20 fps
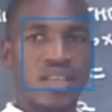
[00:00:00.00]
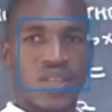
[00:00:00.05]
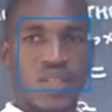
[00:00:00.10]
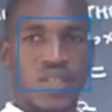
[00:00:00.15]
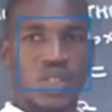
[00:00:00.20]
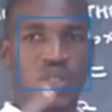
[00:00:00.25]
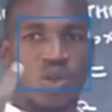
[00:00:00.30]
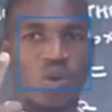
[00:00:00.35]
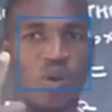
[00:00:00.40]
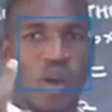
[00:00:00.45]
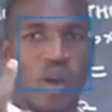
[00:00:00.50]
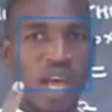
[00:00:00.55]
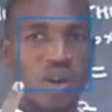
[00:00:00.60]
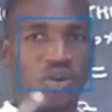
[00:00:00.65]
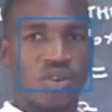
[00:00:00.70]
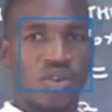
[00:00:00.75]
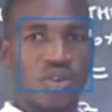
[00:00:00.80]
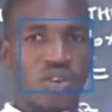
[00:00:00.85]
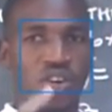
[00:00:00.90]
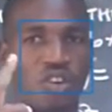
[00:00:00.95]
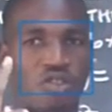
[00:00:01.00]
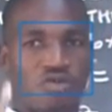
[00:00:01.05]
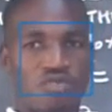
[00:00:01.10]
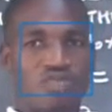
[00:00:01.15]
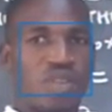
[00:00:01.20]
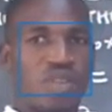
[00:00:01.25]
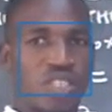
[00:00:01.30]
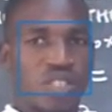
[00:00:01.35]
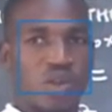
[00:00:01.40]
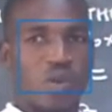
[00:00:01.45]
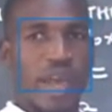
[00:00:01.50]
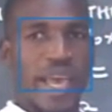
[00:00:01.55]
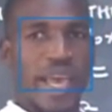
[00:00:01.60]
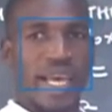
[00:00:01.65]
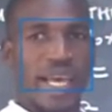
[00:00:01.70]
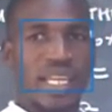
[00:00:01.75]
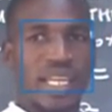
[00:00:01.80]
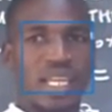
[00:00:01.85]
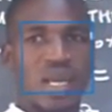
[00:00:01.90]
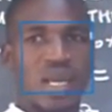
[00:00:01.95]
square root of b
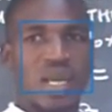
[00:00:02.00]
squared